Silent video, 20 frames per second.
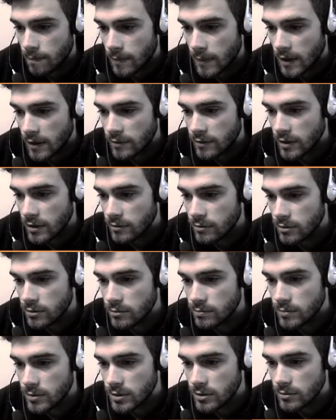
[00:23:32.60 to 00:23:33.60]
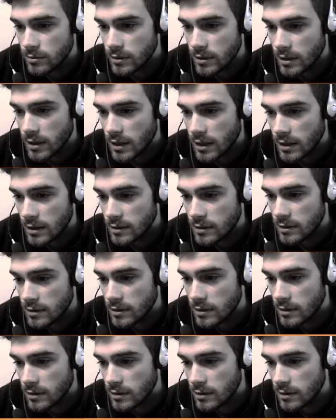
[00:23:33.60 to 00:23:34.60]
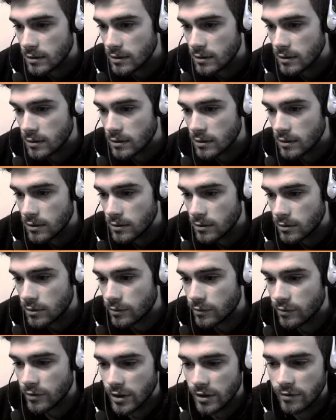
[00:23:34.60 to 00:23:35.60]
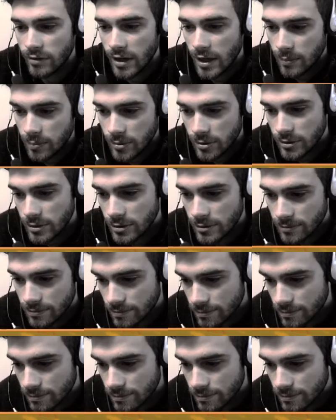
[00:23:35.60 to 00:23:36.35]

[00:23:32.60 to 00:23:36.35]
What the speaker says: I think we'll be doing that. Or 5 apples.